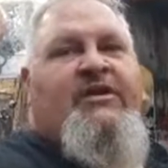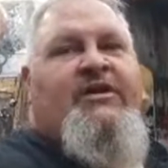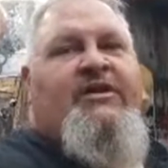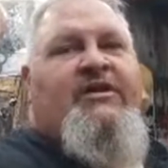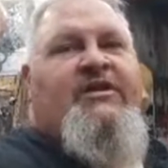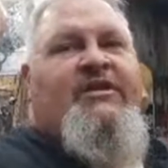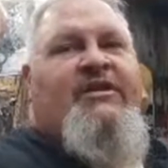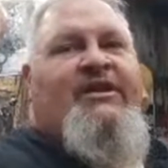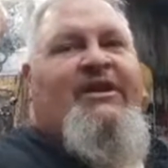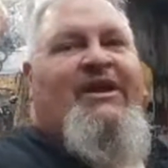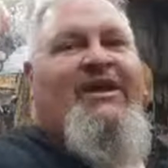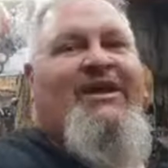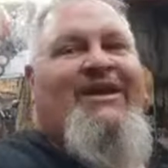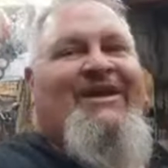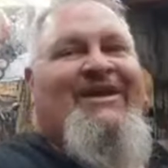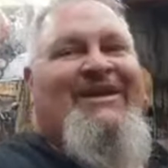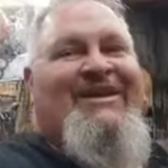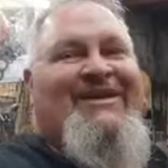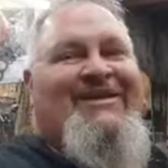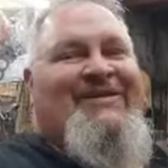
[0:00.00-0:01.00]
We
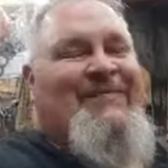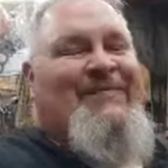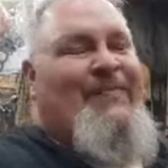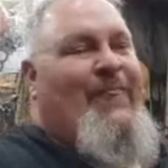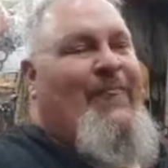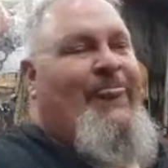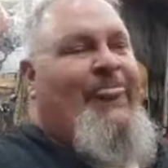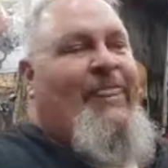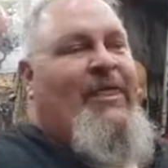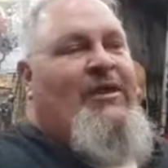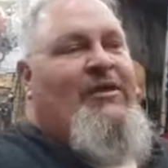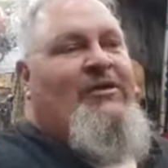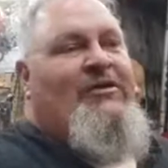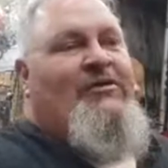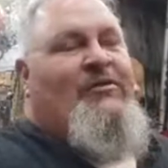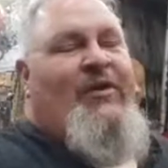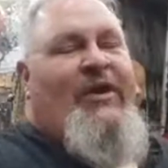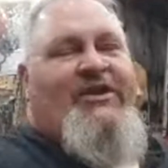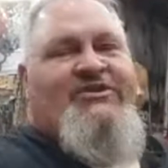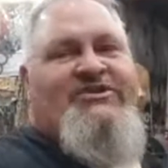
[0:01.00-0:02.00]

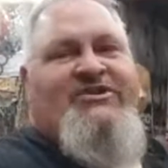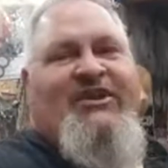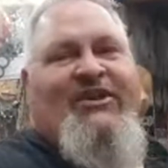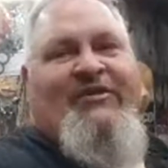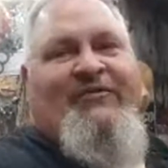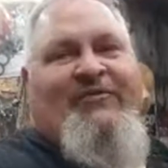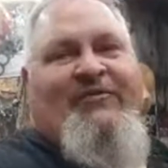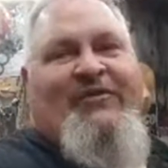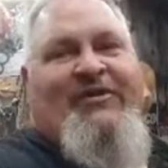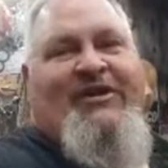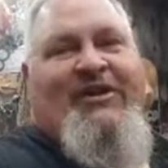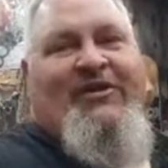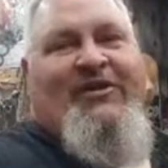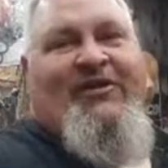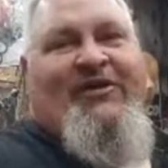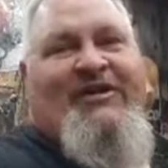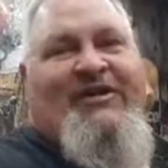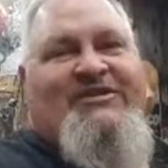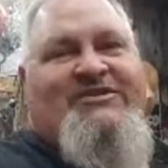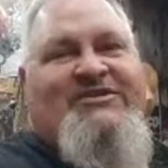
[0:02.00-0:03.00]
had chili for dinner and
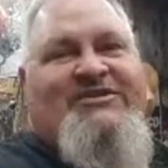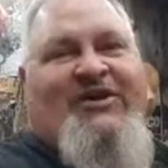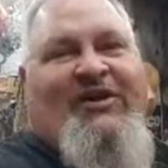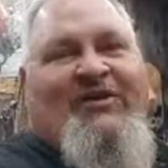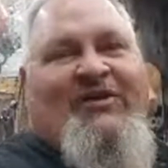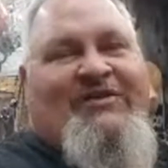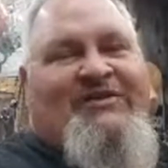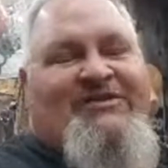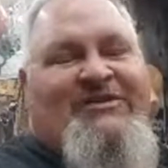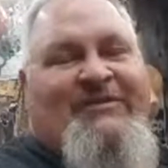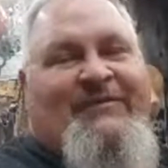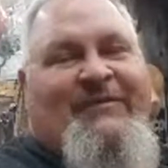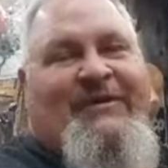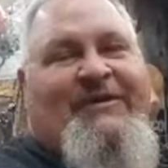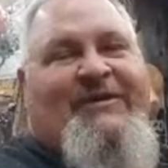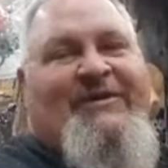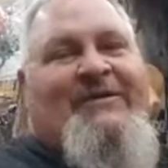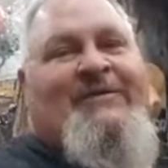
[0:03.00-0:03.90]
it's talking to me.